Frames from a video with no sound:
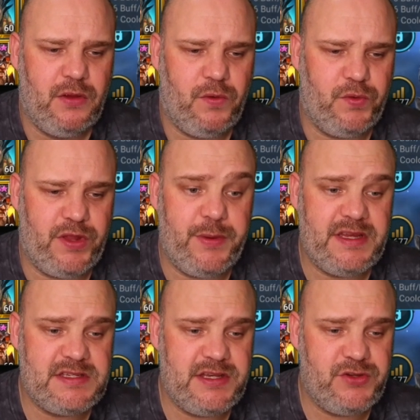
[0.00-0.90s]
although he
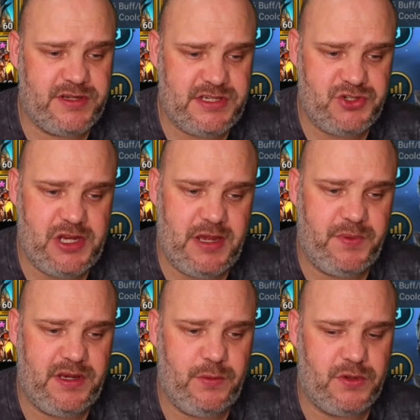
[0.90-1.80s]
is an interesting
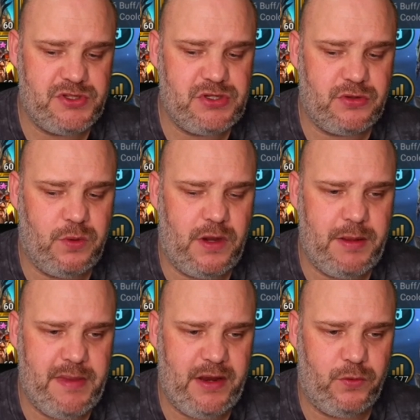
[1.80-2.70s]
champion, he wasn't quite
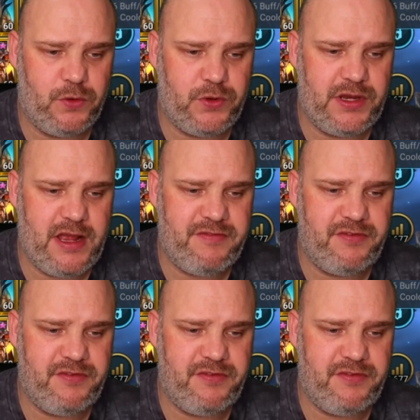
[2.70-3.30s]
meta or good enough